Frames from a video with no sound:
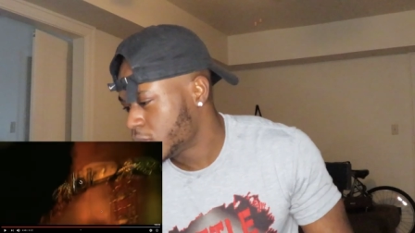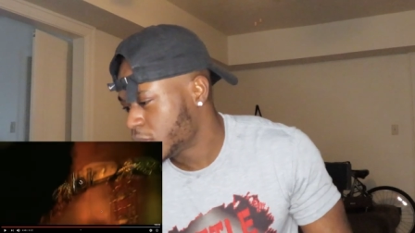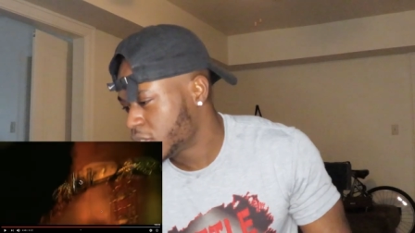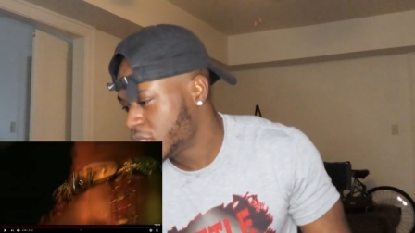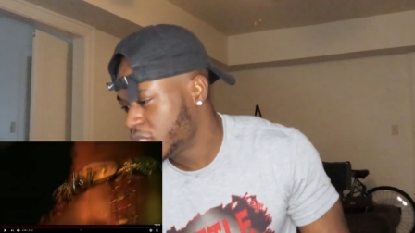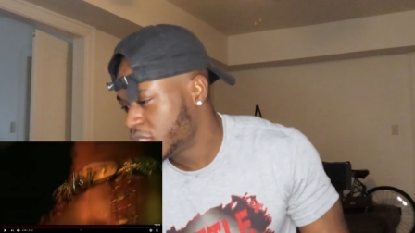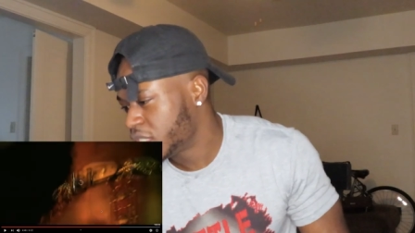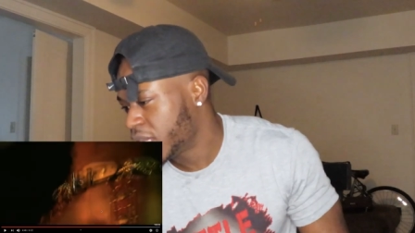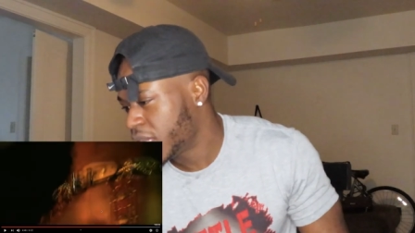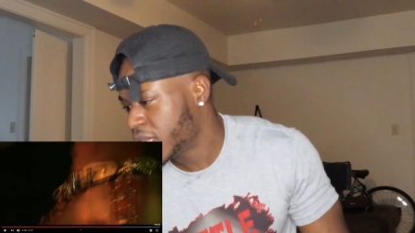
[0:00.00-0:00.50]
Was
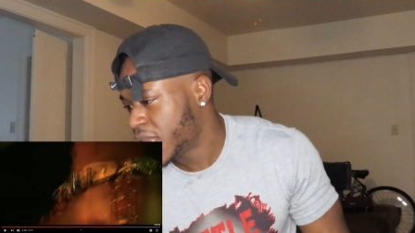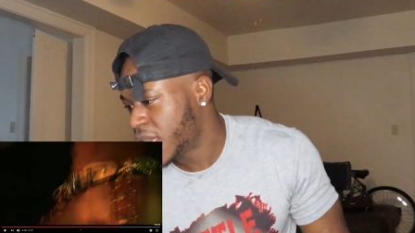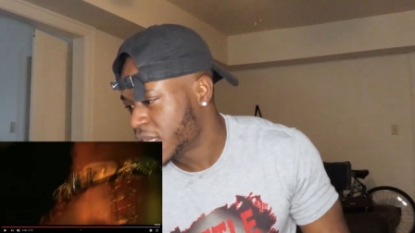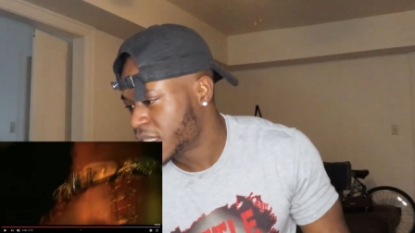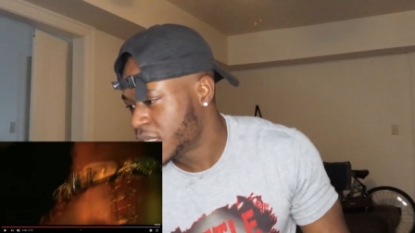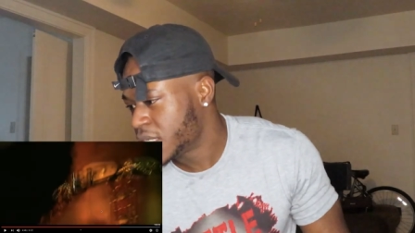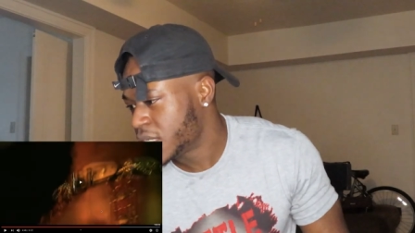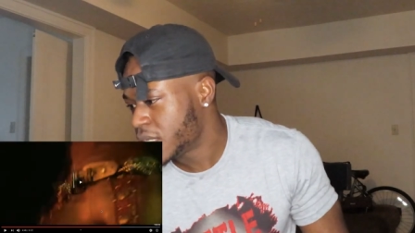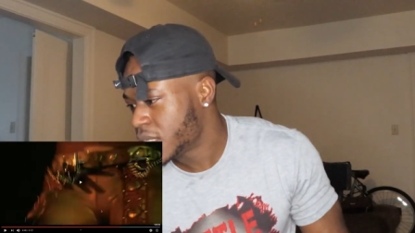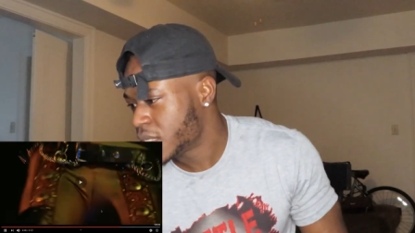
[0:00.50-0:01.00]
she shaking that
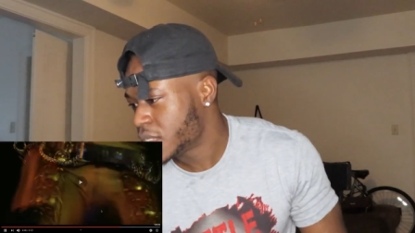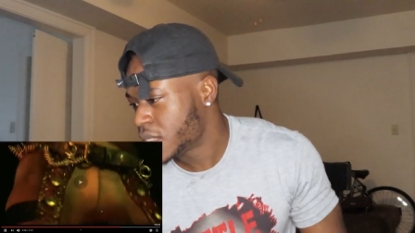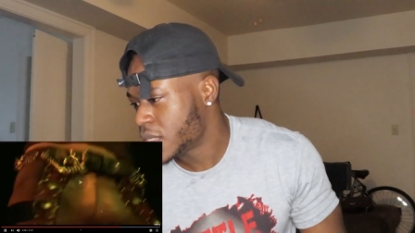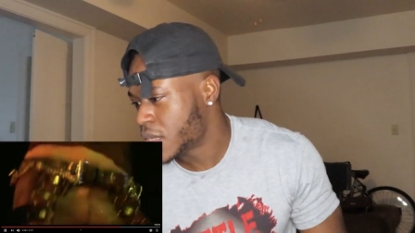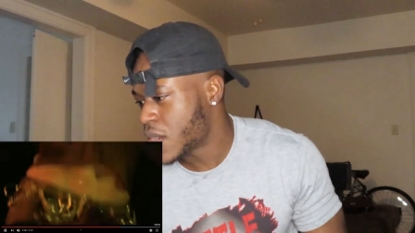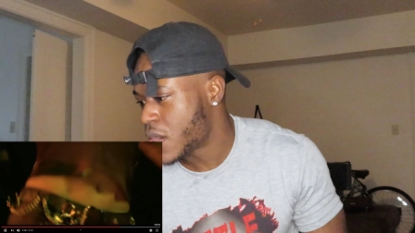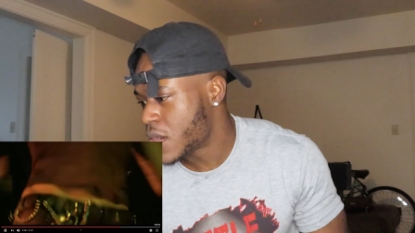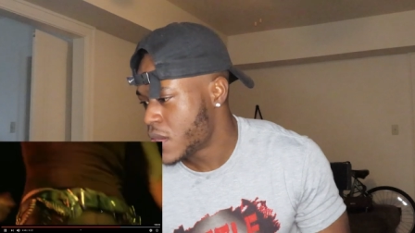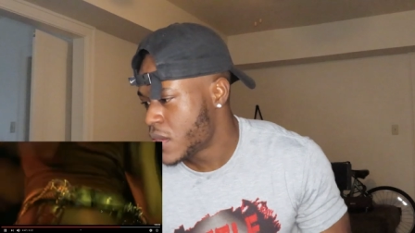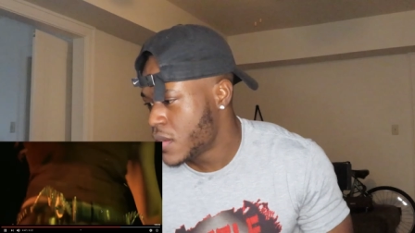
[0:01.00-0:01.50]
shit?
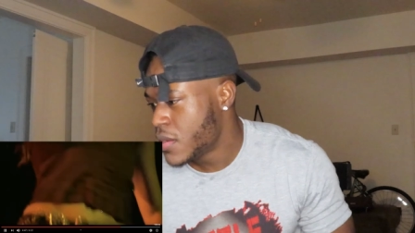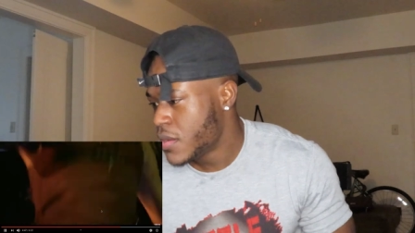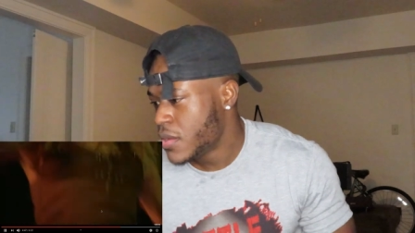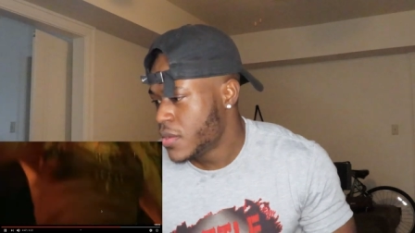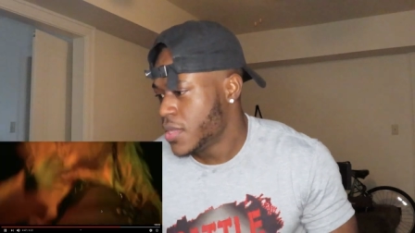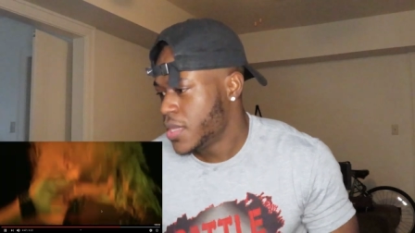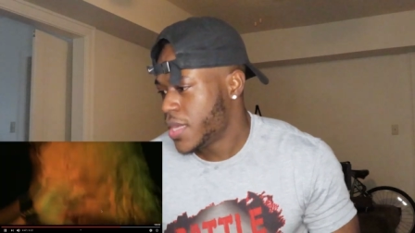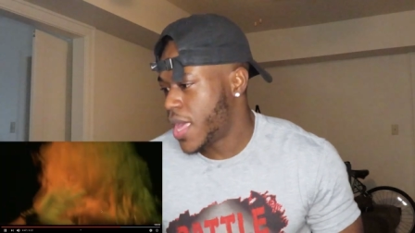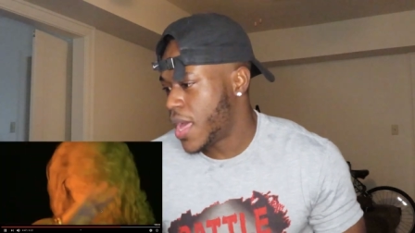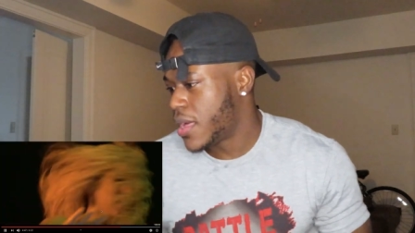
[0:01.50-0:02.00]
Hold on.
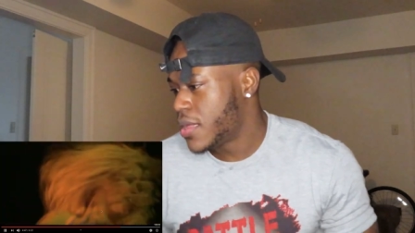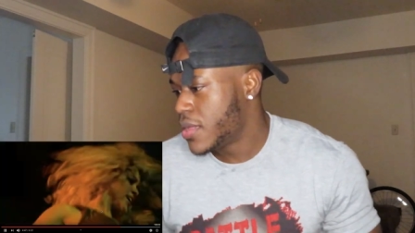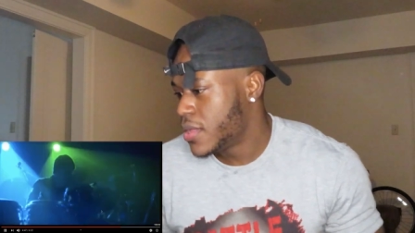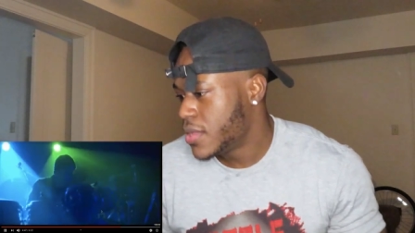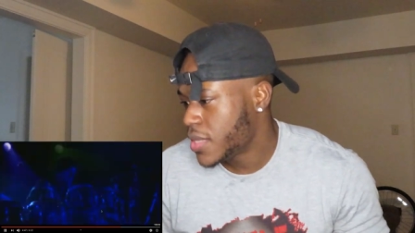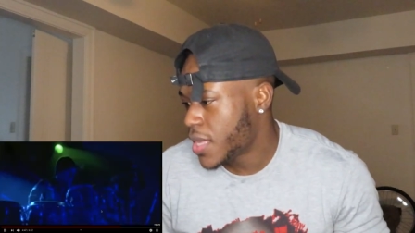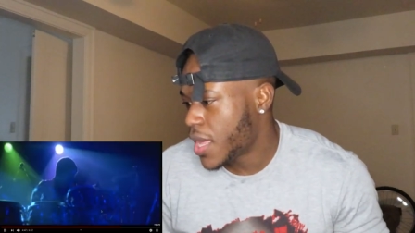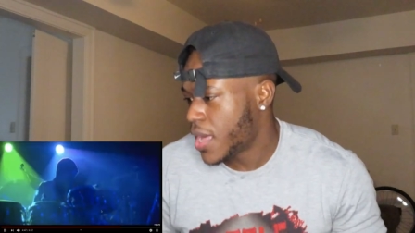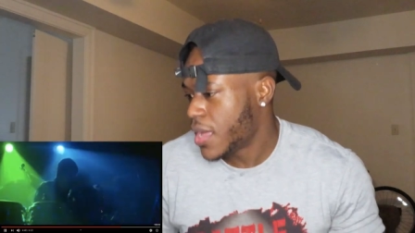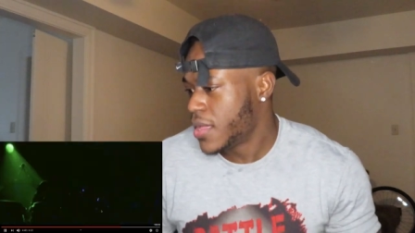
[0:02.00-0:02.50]
Yeah,
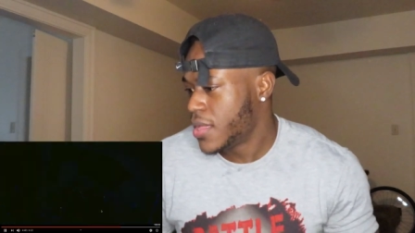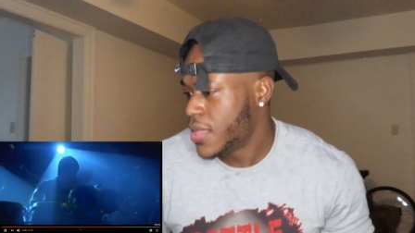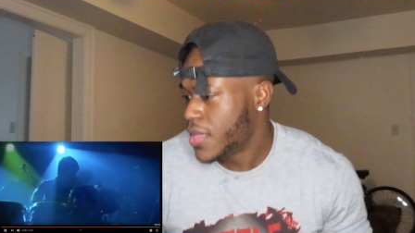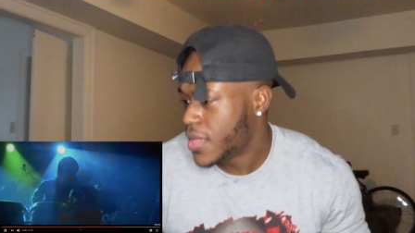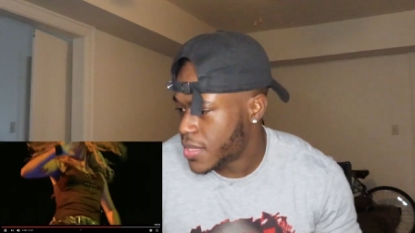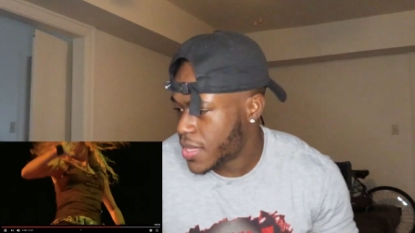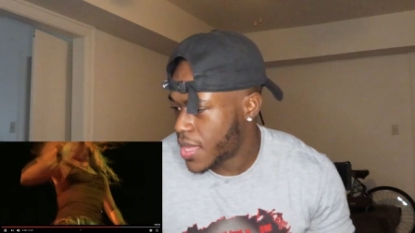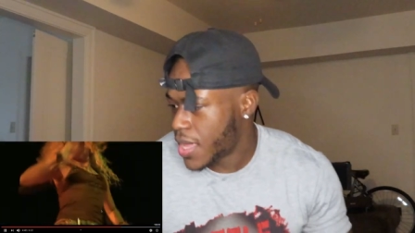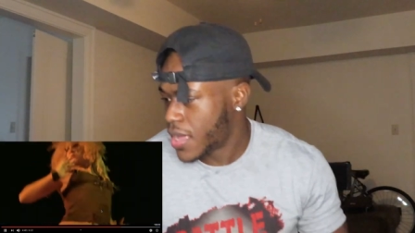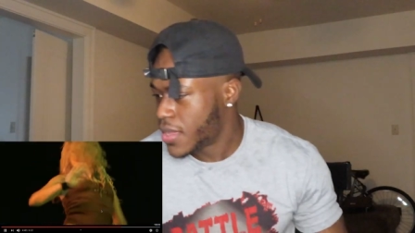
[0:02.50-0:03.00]

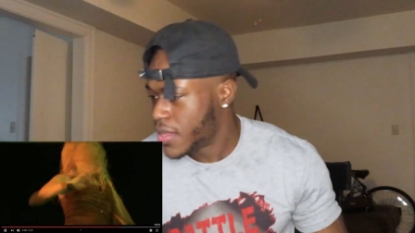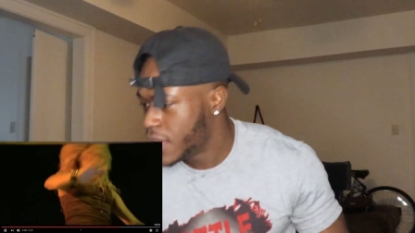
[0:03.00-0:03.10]
yeah,